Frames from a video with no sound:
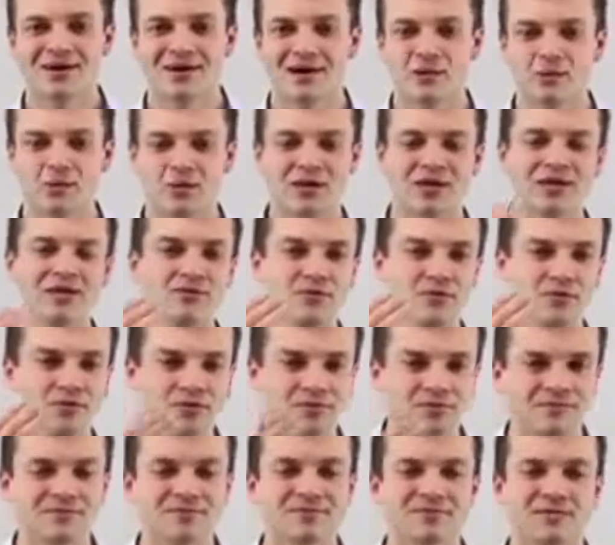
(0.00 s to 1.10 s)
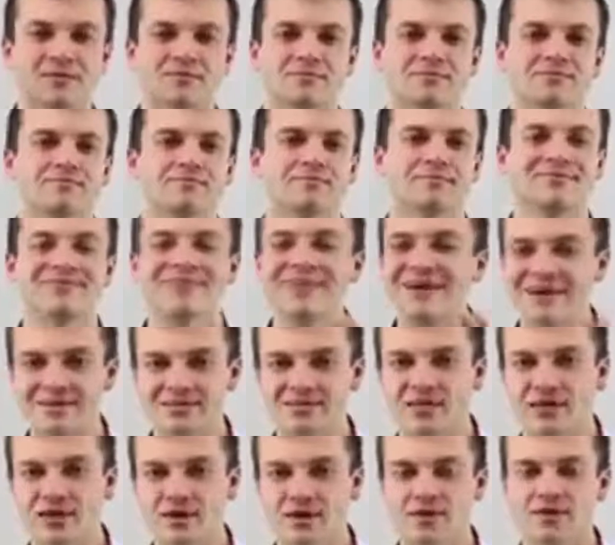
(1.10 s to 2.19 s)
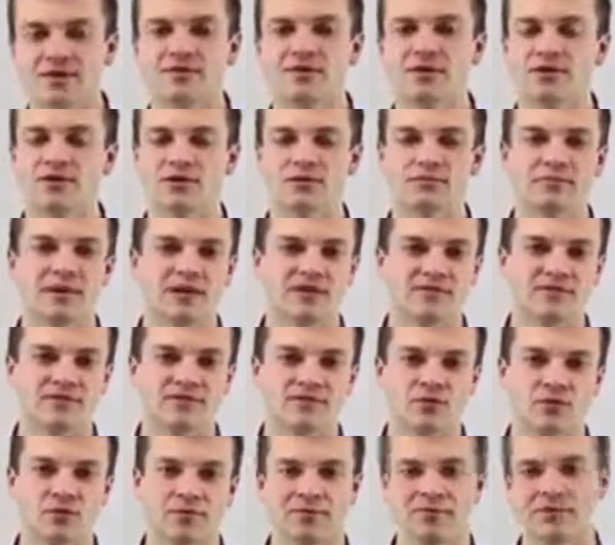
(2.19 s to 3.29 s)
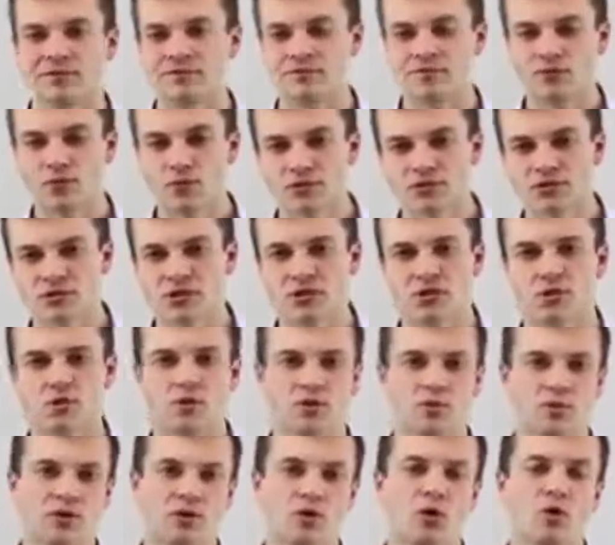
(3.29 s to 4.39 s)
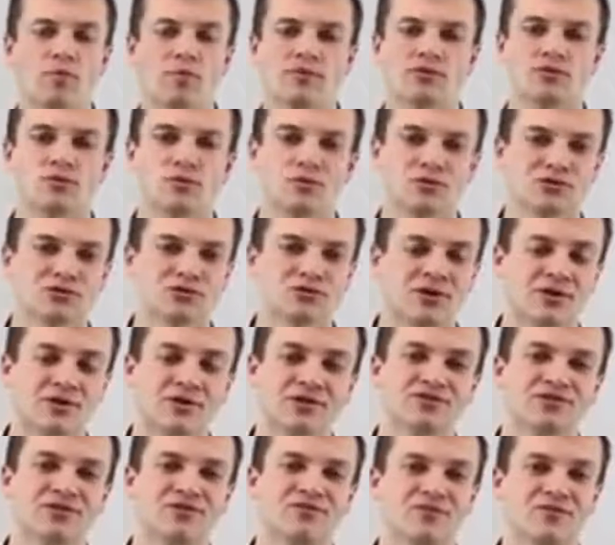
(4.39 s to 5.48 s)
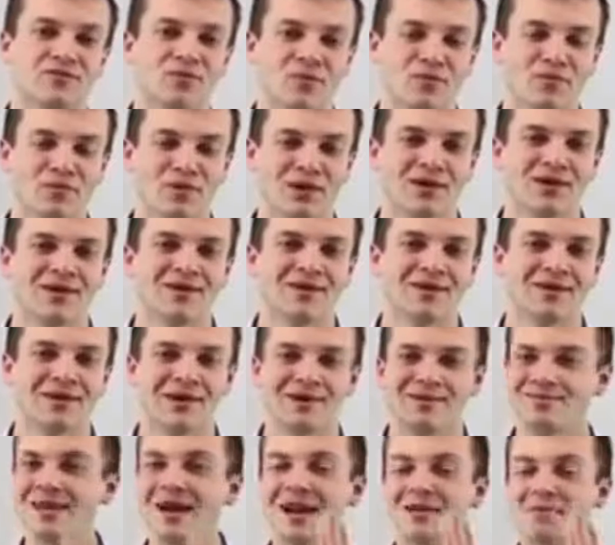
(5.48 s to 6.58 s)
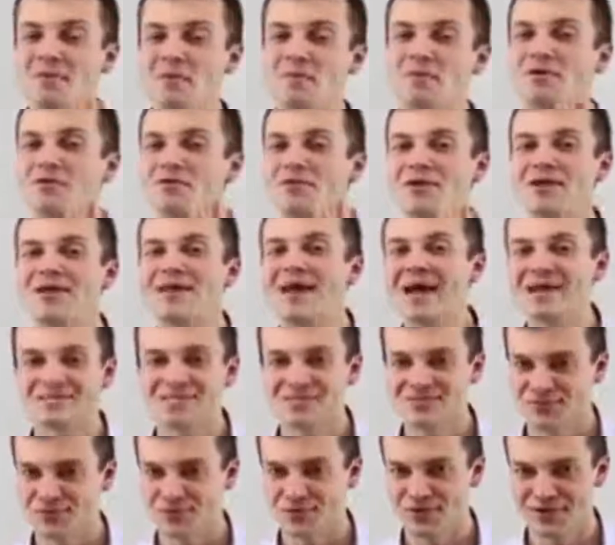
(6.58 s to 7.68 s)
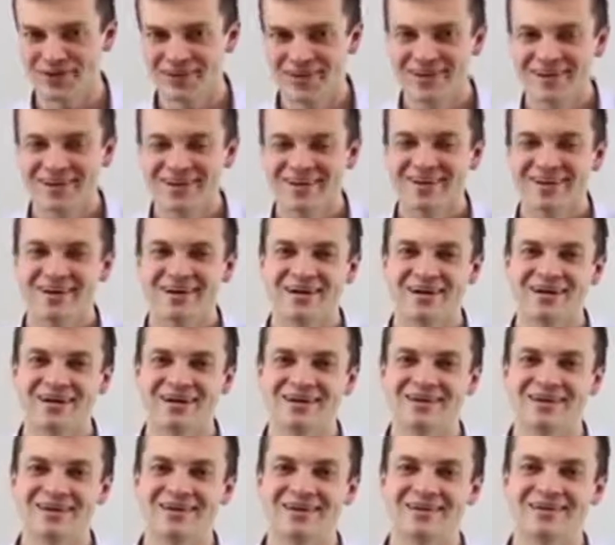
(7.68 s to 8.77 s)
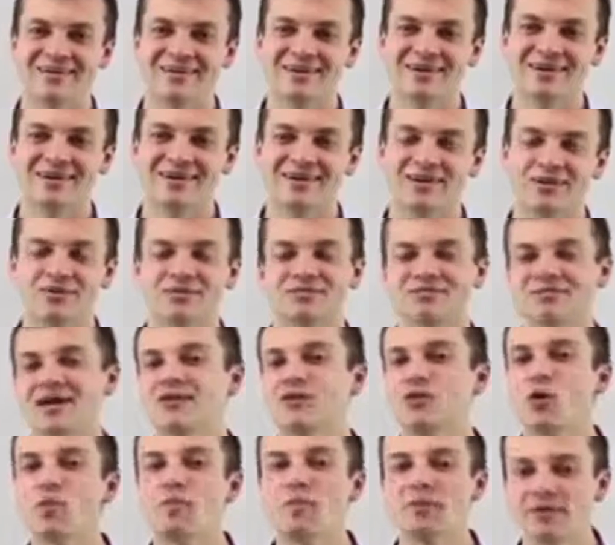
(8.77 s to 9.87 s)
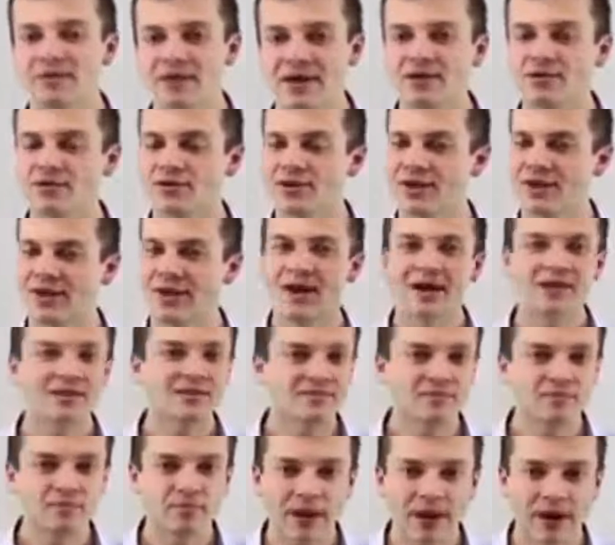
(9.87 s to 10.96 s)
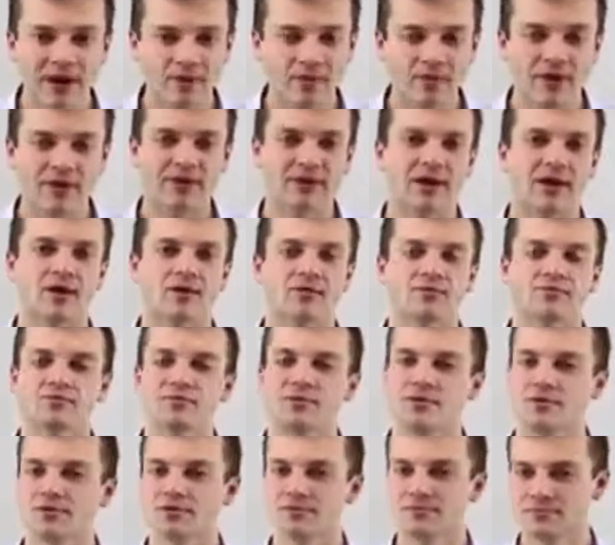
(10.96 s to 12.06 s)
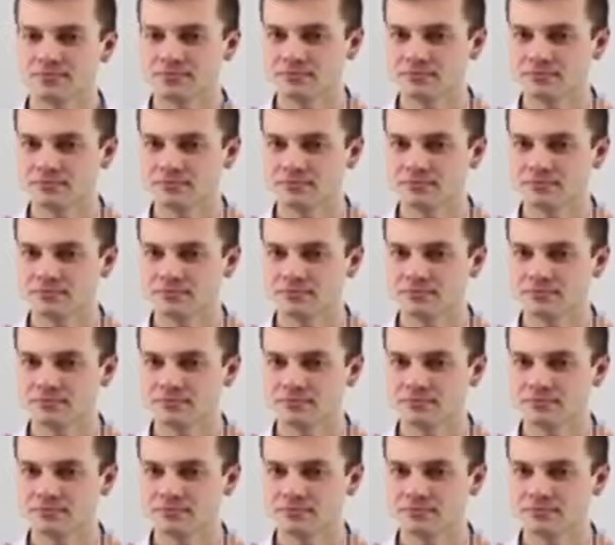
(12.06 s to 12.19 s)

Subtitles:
I want to give you some nuggets here that you can benefit from. And of course, when we open the doors to Internet Traffic Formula, a lot of people are already asking for it. It's not open yet. You cannot even buy it right now.